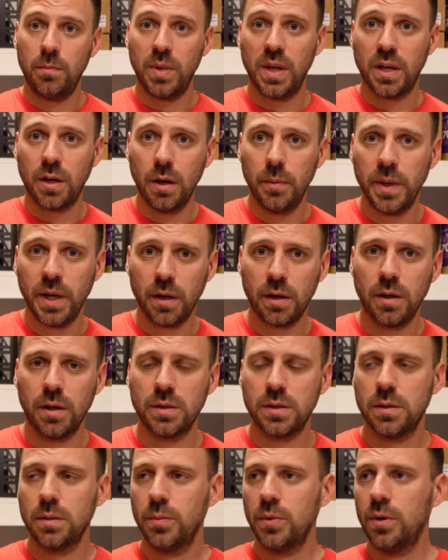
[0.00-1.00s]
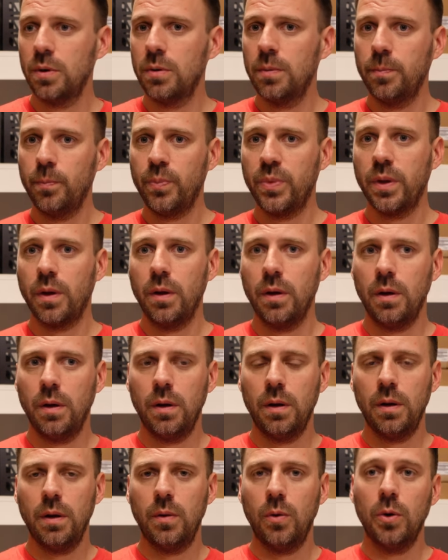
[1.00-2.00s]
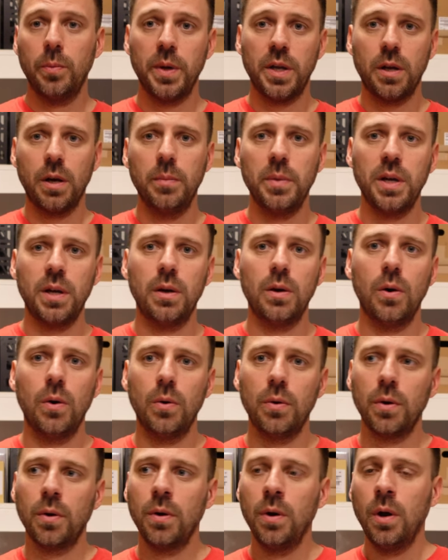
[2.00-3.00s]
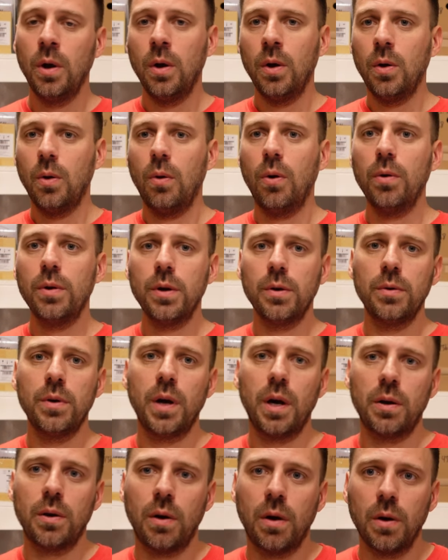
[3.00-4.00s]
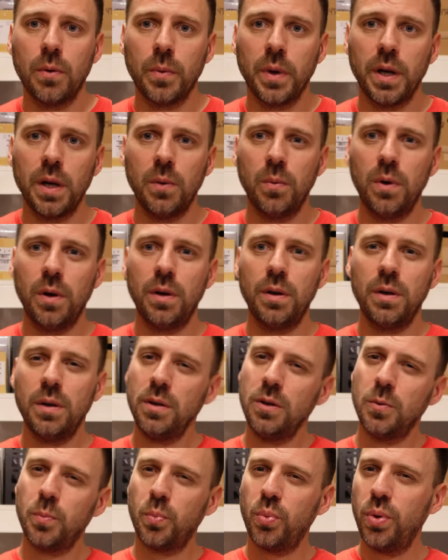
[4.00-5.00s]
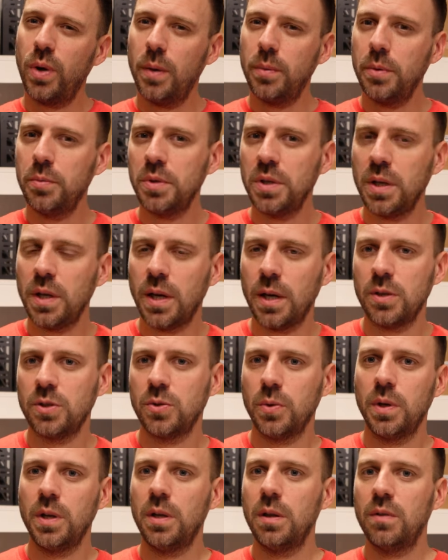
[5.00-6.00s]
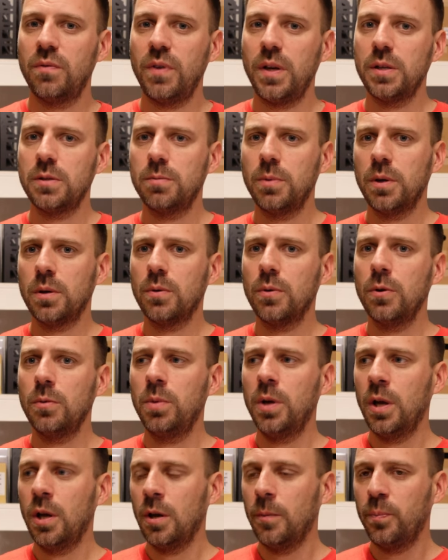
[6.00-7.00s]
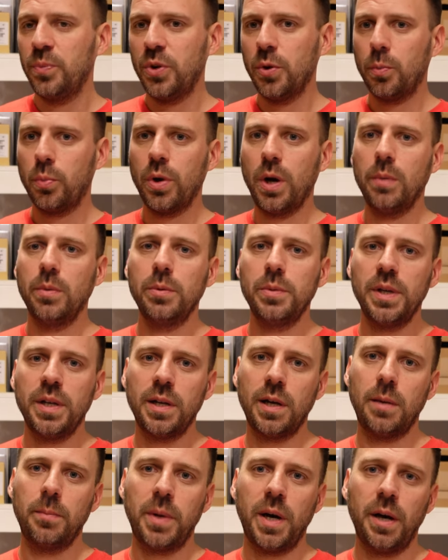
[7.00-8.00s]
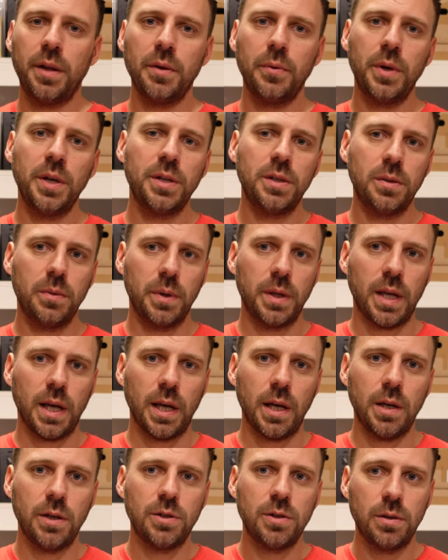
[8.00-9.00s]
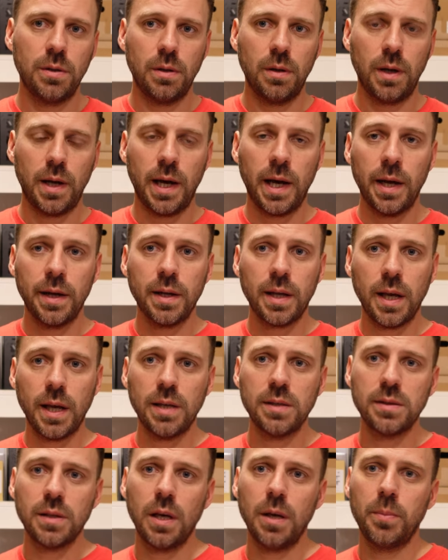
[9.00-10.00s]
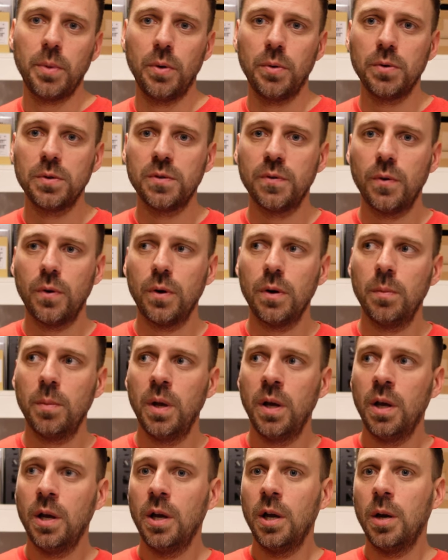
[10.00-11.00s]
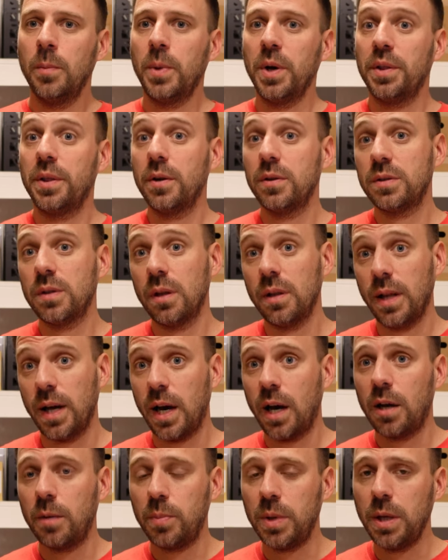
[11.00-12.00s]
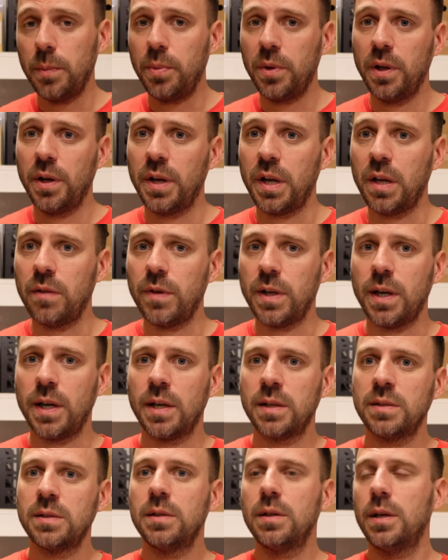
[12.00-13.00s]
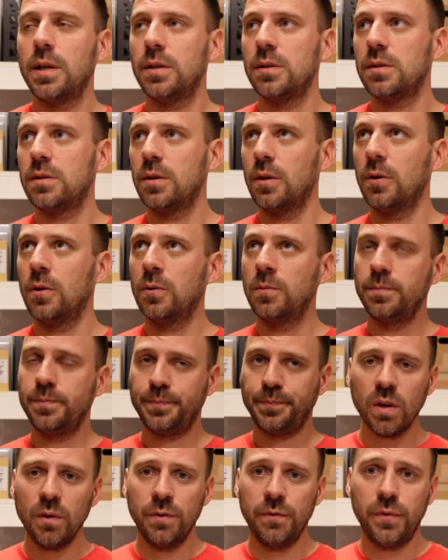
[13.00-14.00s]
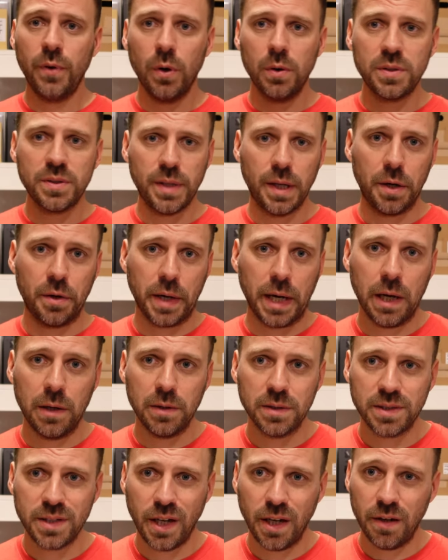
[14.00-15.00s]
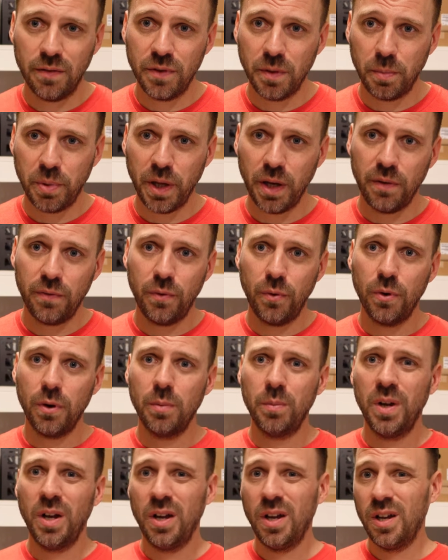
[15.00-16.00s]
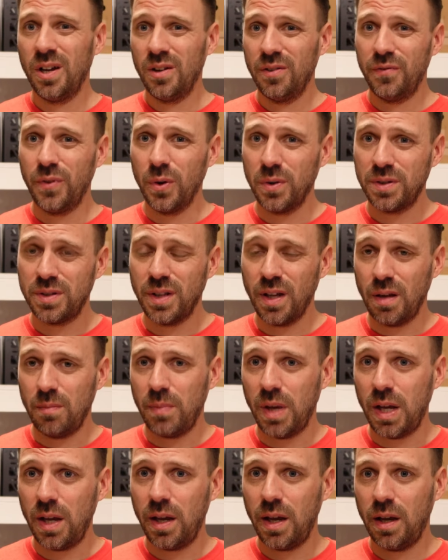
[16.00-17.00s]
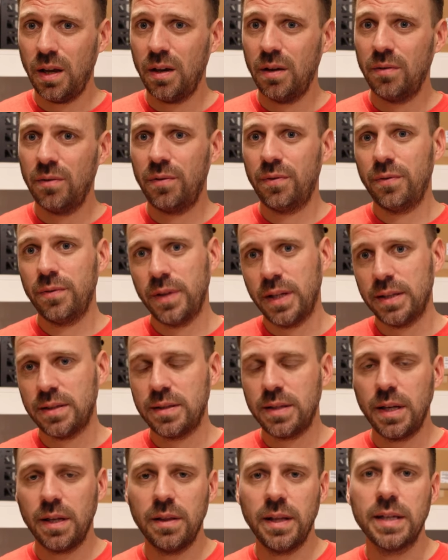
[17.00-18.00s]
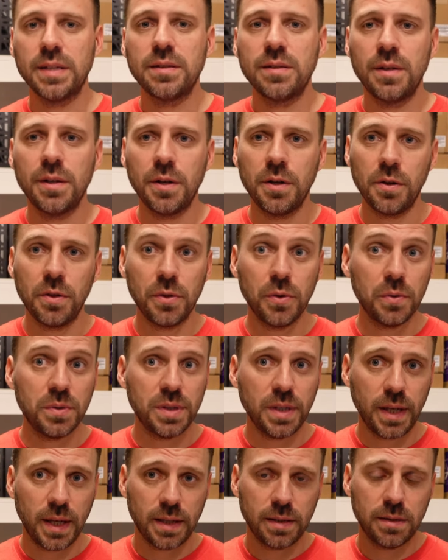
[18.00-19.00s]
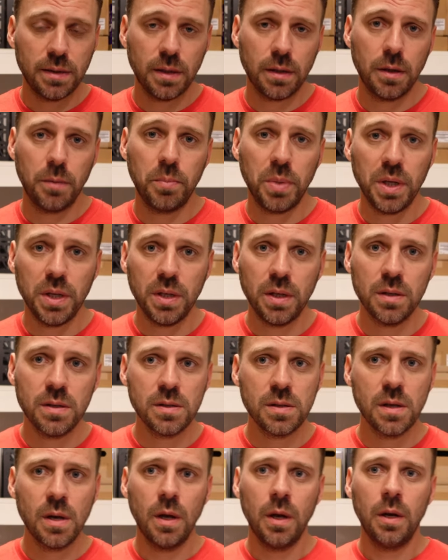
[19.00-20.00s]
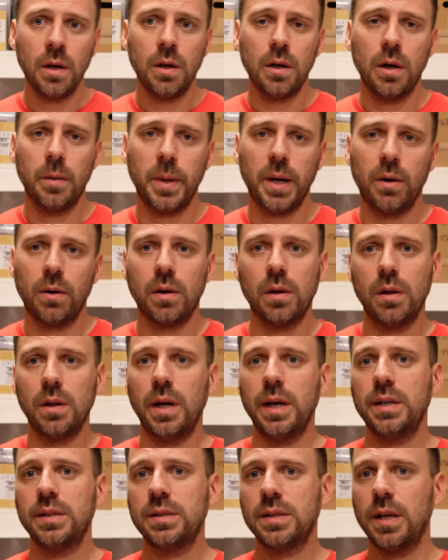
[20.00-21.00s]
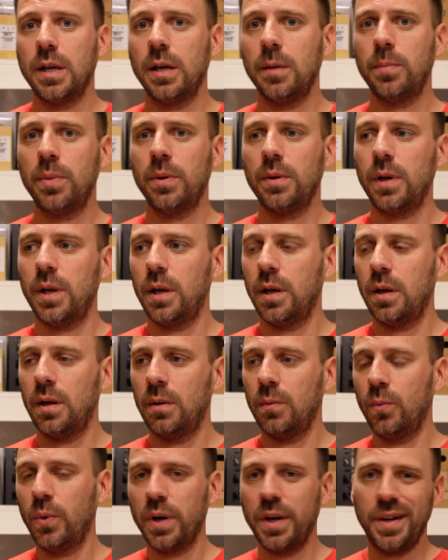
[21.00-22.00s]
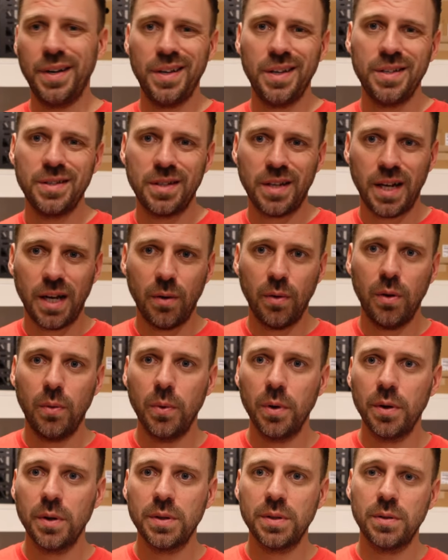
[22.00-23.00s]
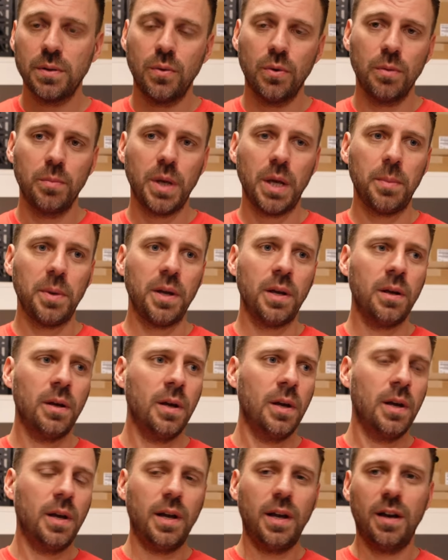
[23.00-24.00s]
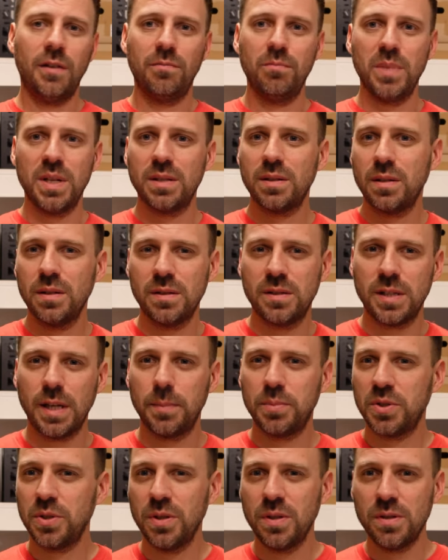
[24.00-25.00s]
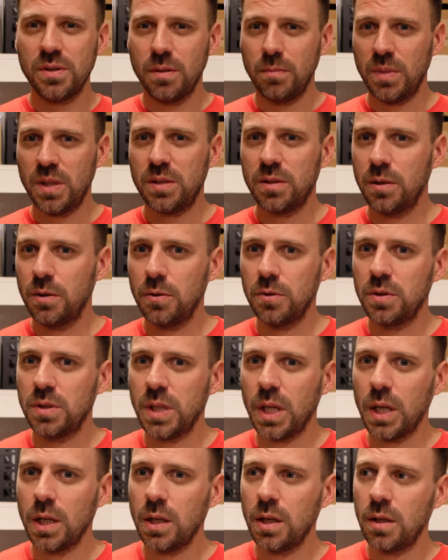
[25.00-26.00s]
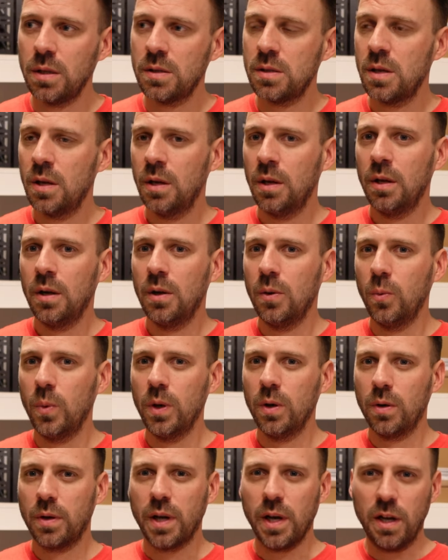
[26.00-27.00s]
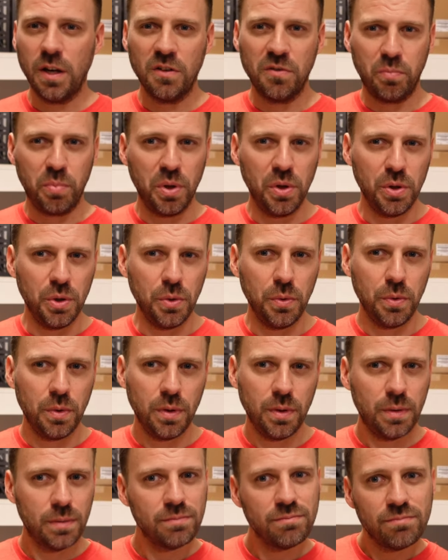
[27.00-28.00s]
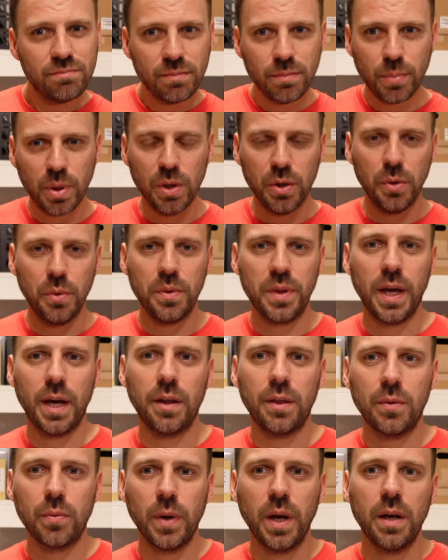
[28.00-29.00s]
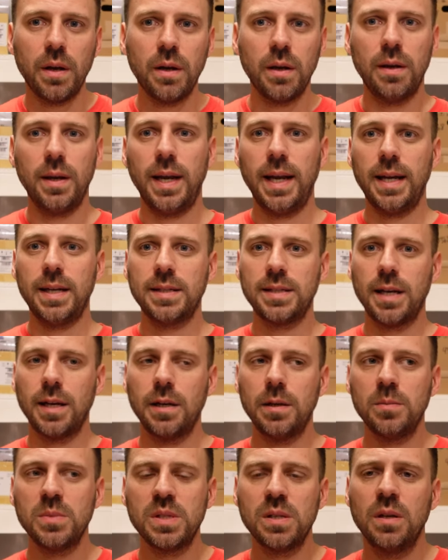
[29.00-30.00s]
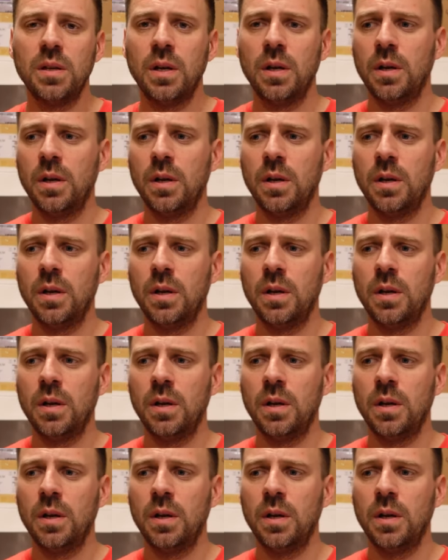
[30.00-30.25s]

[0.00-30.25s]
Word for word: becoming a customer uh, uh, or becoming an owner, or you're not already one, you're probably not joining the Facebook group. You're probably not bothering to engage on Kscape Owners Forum. But there's a lot of people on AVS. And so folks that are outside of the platform folks that may have, let's say, less than enthusiastic opinions about Kaleidescape and what it is and how it works, or maybe have misconceptions and misunderstandings, will kind of pollute pollute that thread at times.